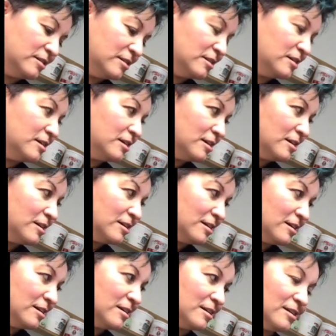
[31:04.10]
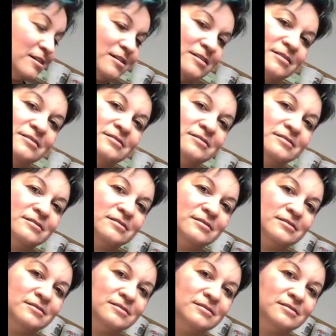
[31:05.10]

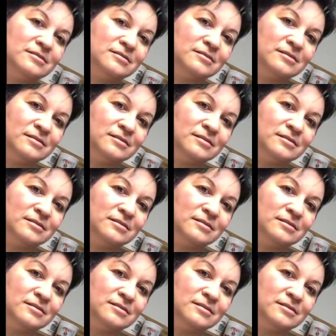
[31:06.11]
(silent)